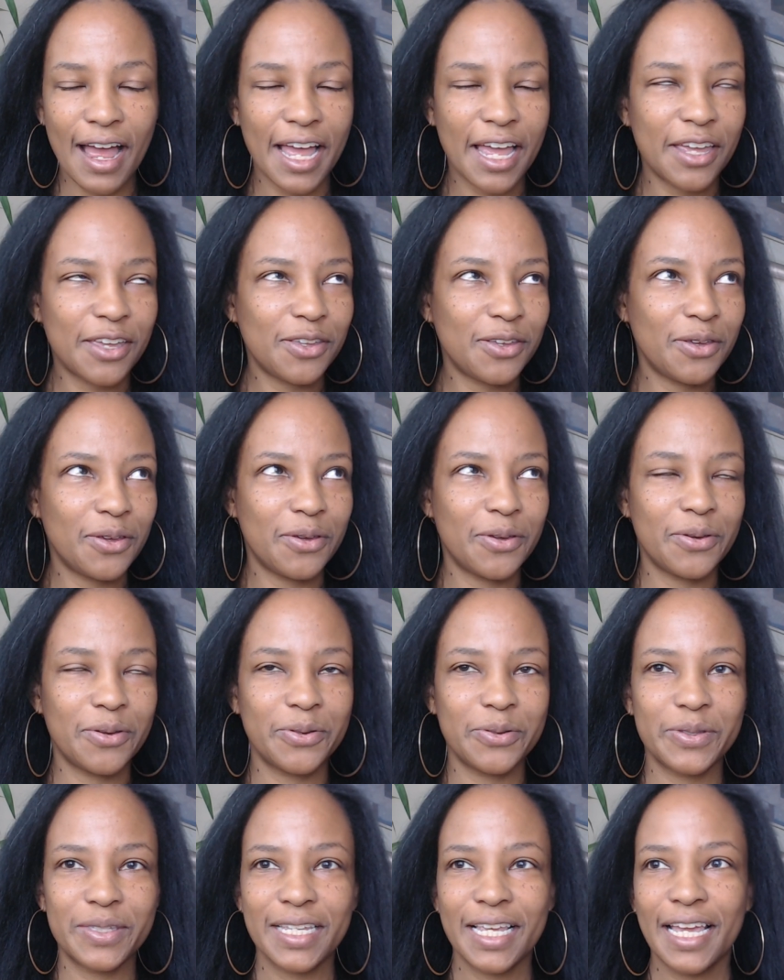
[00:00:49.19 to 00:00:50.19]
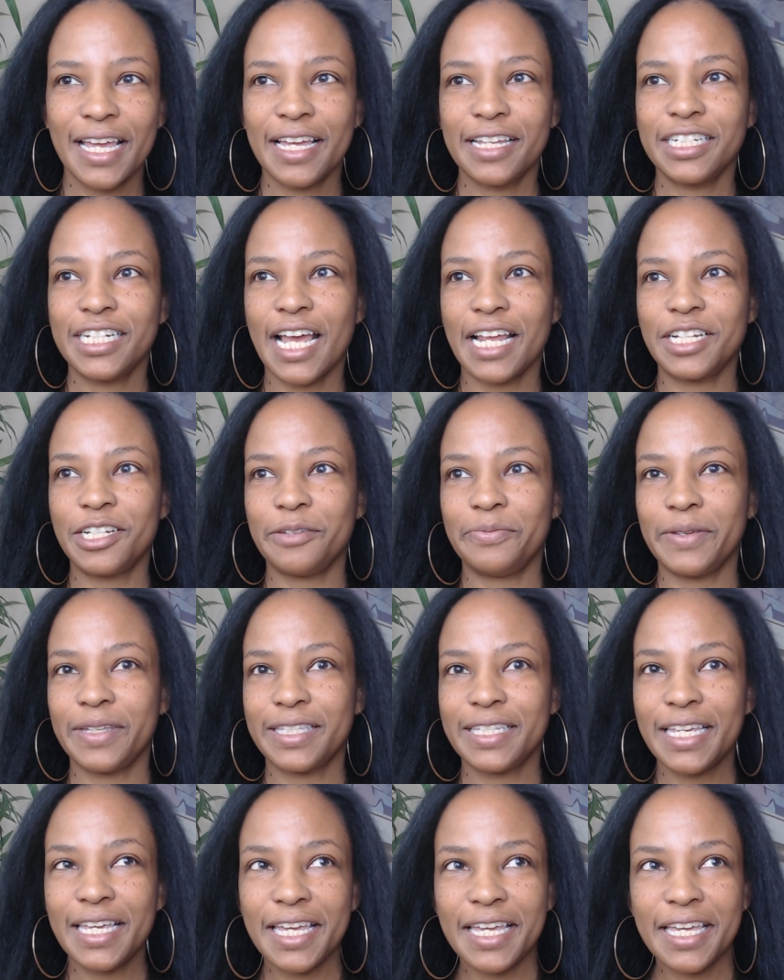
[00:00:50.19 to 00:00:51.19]
I use
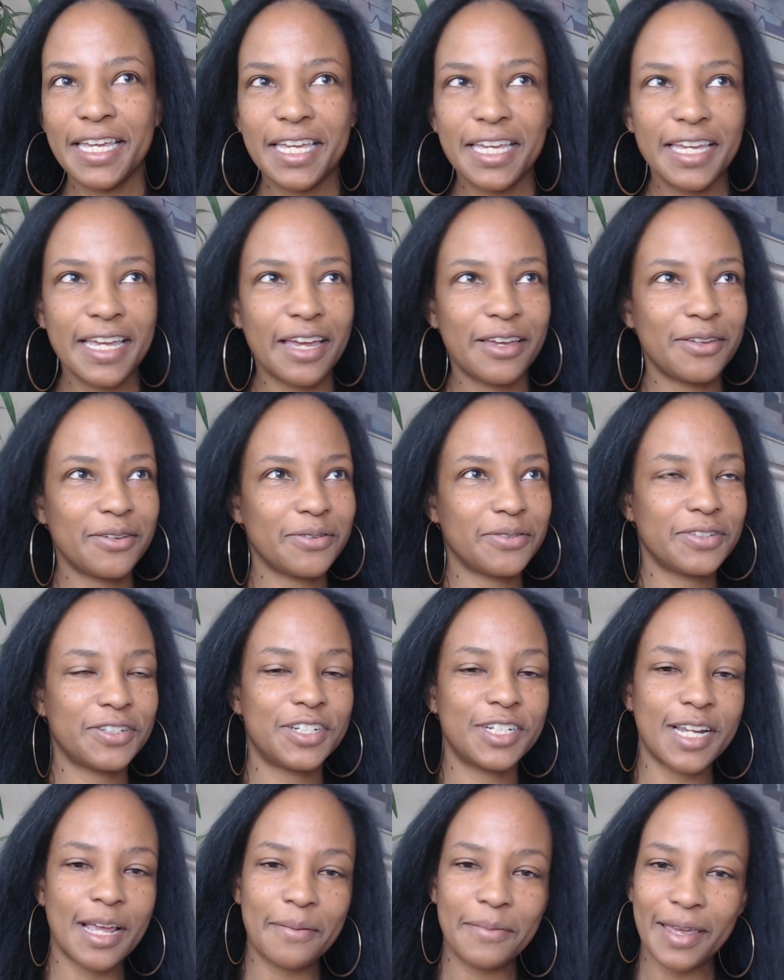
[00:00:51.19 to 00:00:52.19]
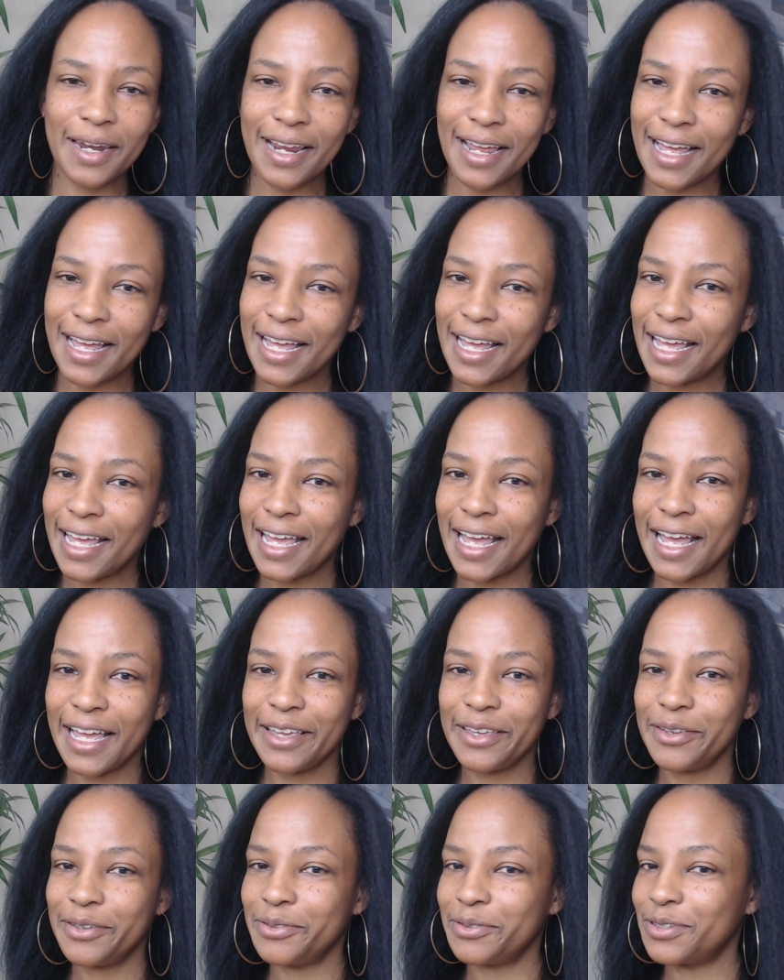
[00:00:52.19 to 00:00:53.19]
ChatGPT, I use Gemini, I
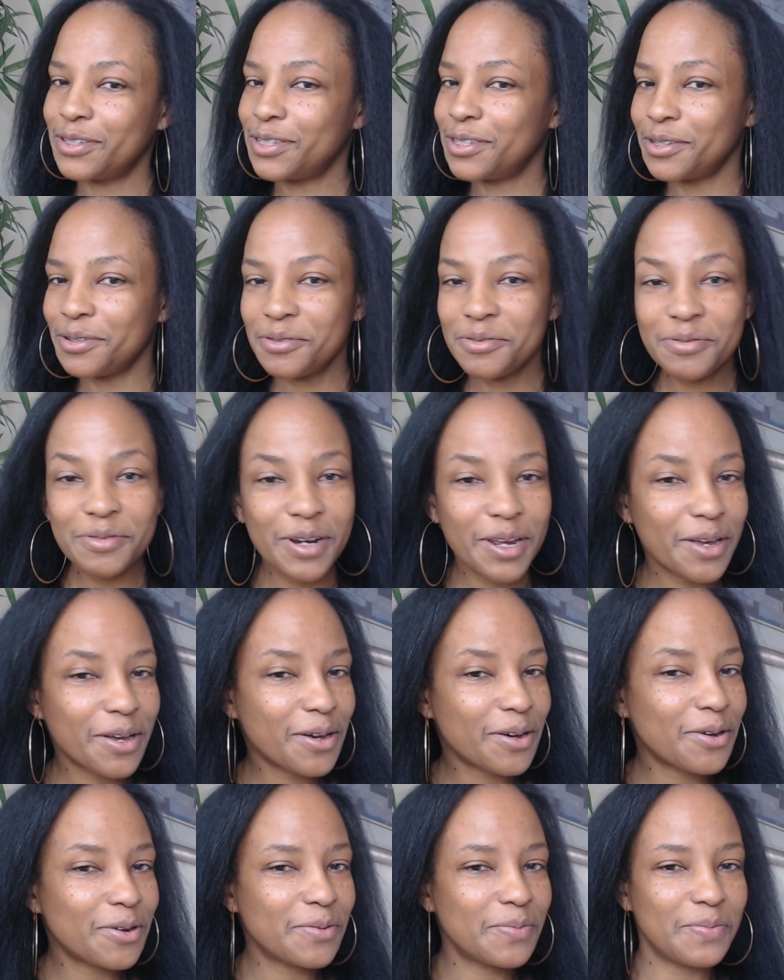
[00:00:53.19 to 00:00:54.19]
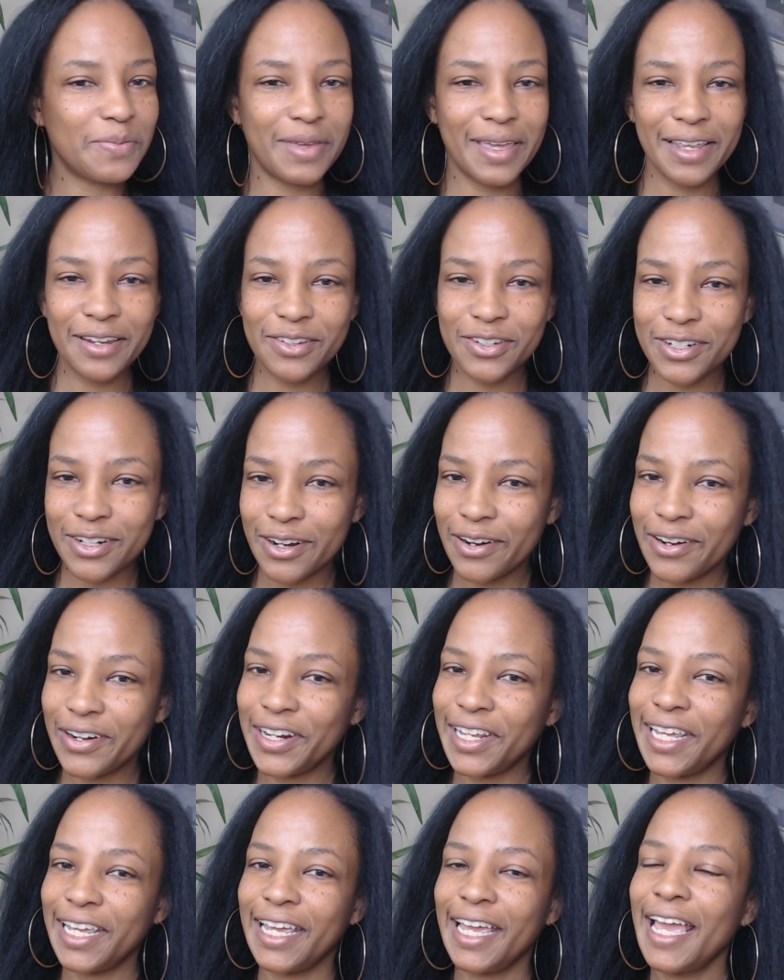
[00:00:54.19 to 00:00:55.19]
use Suno,
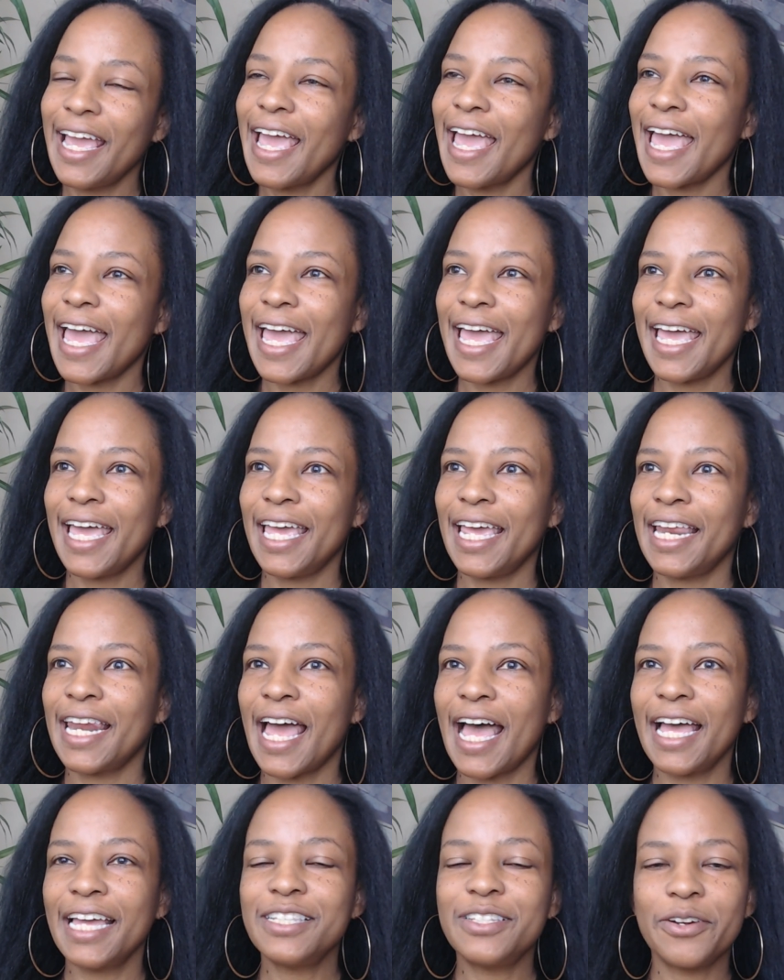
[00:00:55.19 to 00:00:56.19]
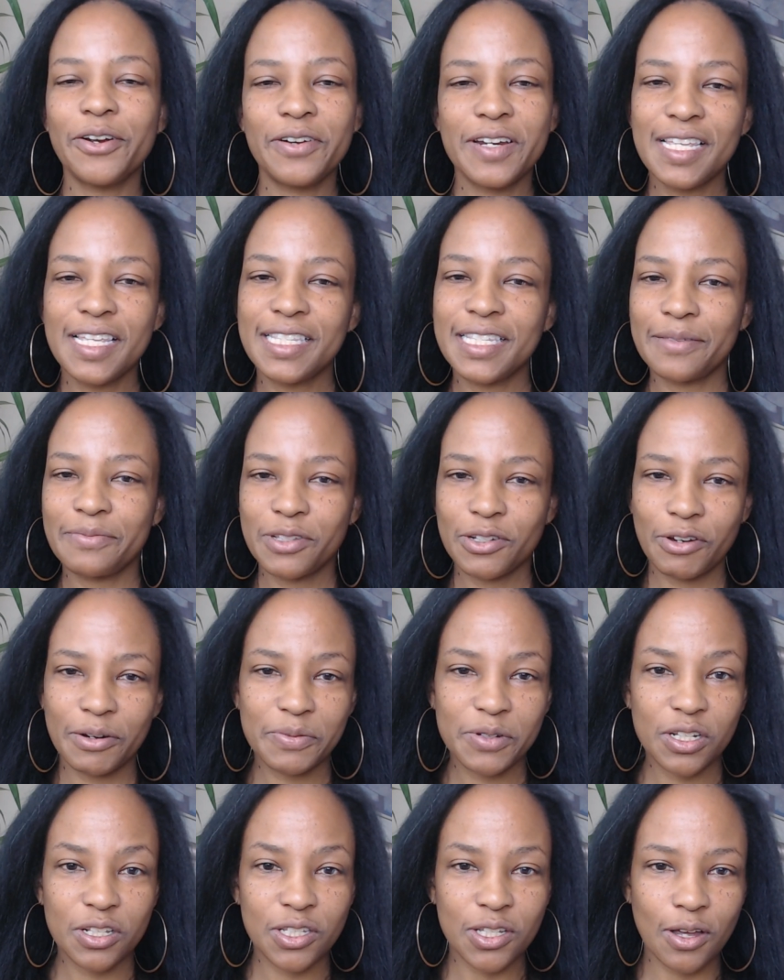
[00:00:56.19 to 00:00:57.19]
Midjourney, and I turn these
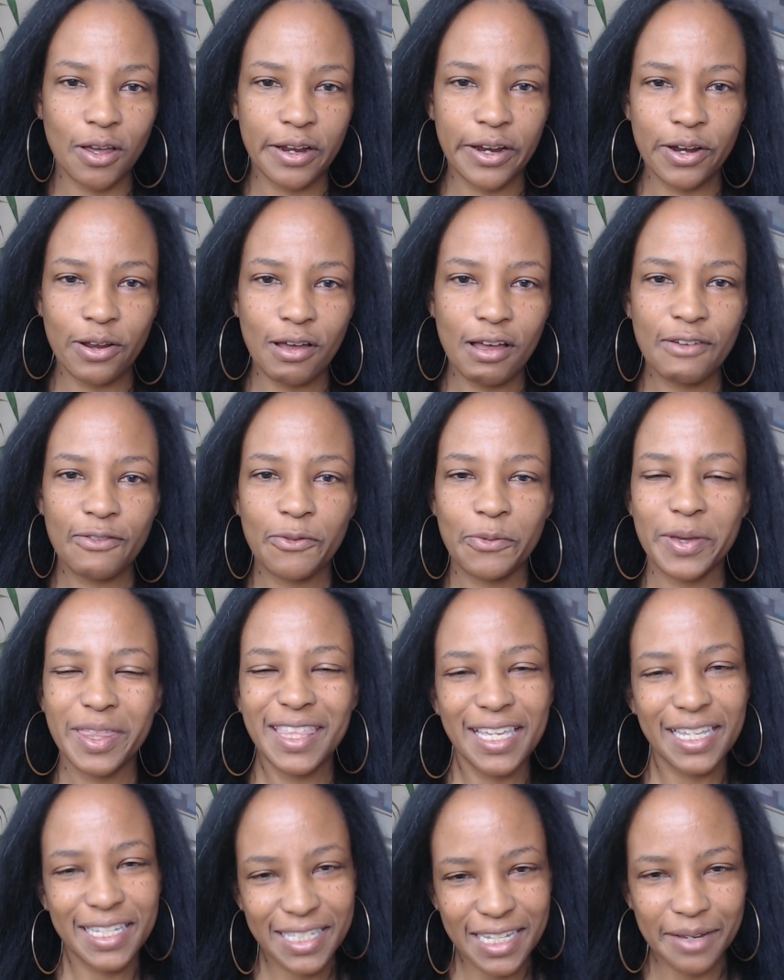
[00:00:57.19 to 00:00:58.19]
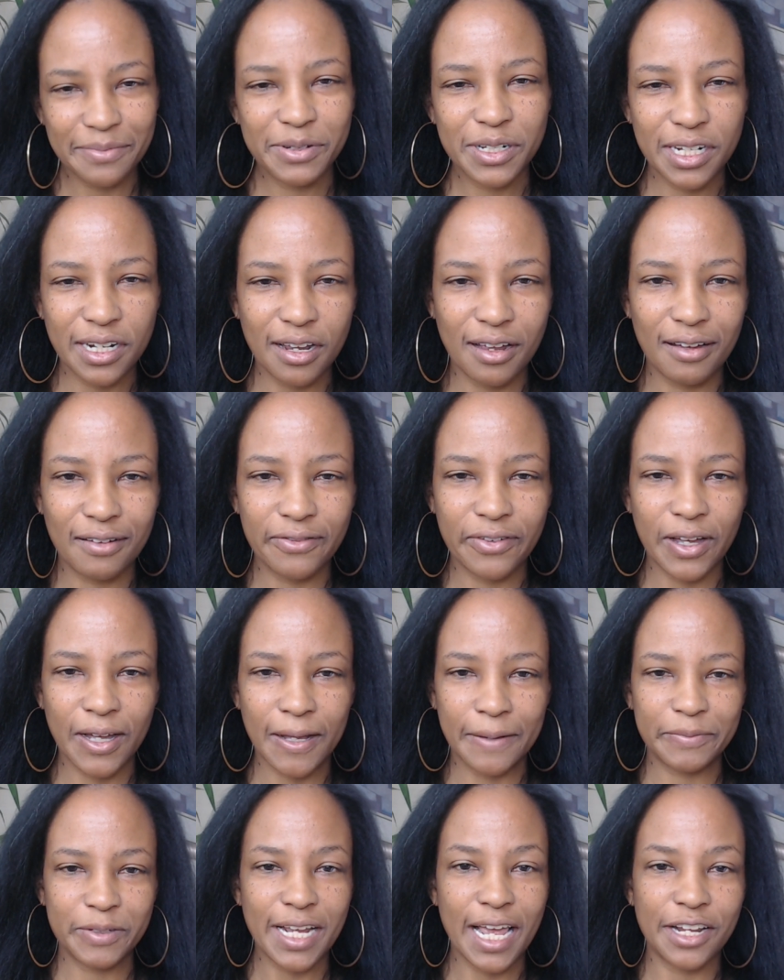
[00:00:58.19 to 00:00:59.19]
subscriptions on and off with the exception of
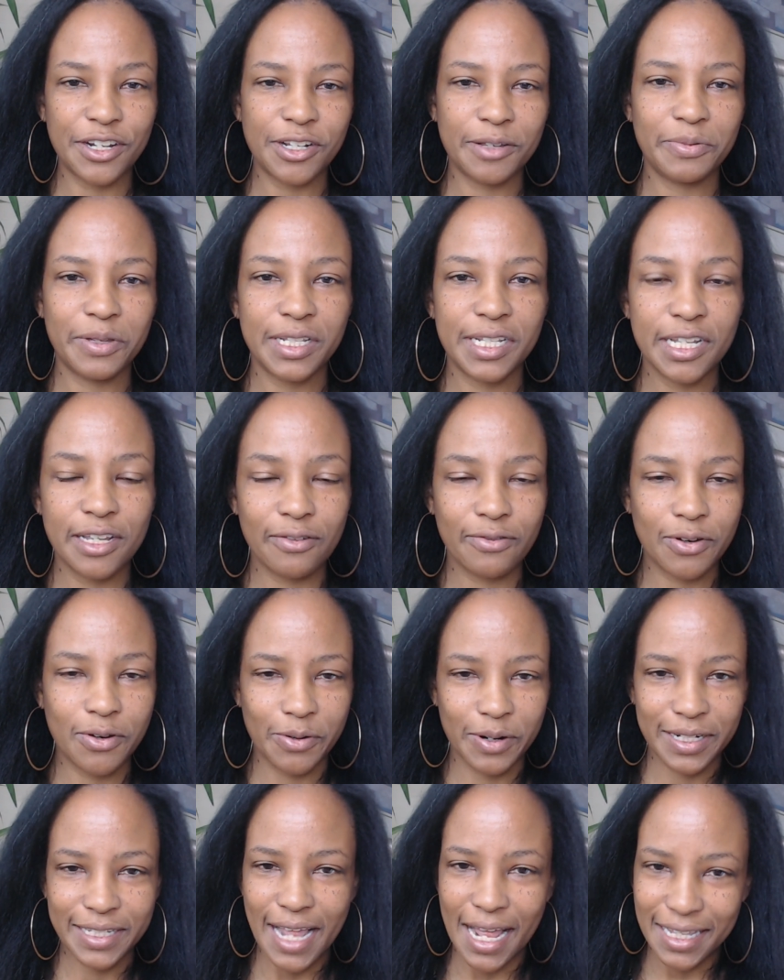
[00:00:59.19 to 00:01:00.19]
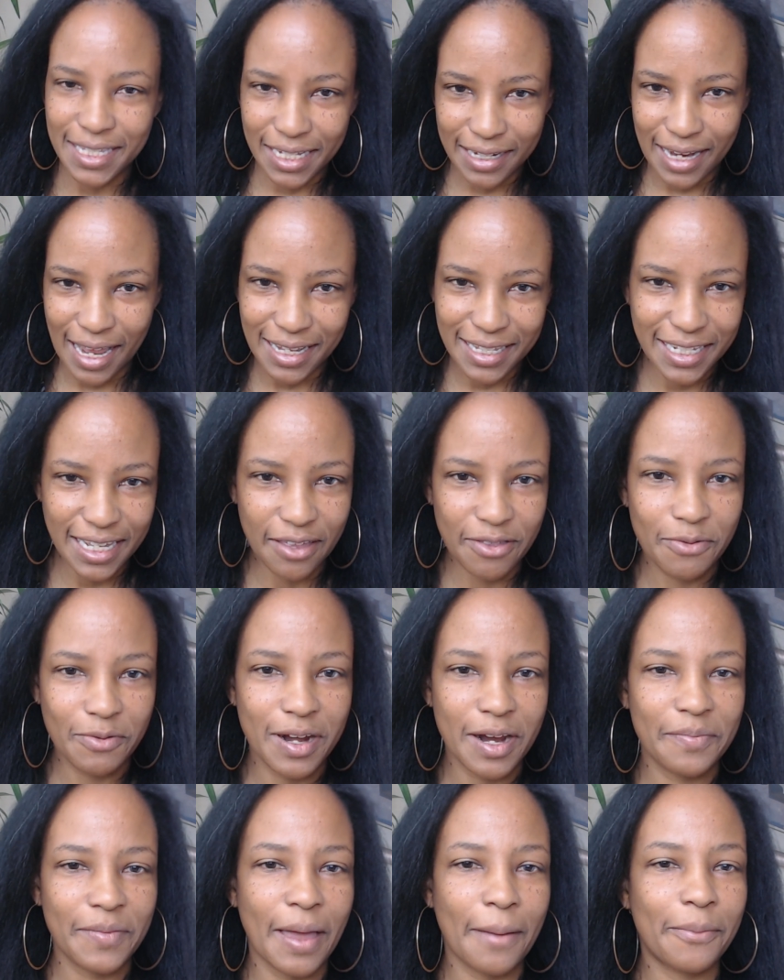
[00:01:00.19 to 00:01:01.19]
ChatGPT, of course. That's the other
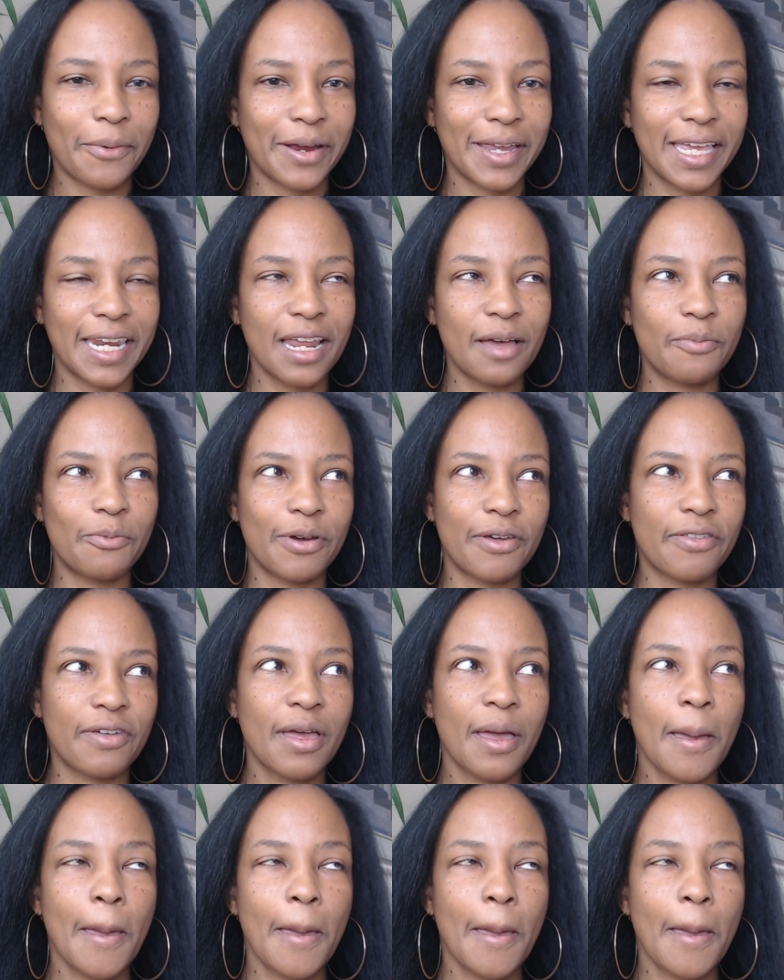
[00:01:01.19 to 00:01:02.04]
one I'm not breaking up with.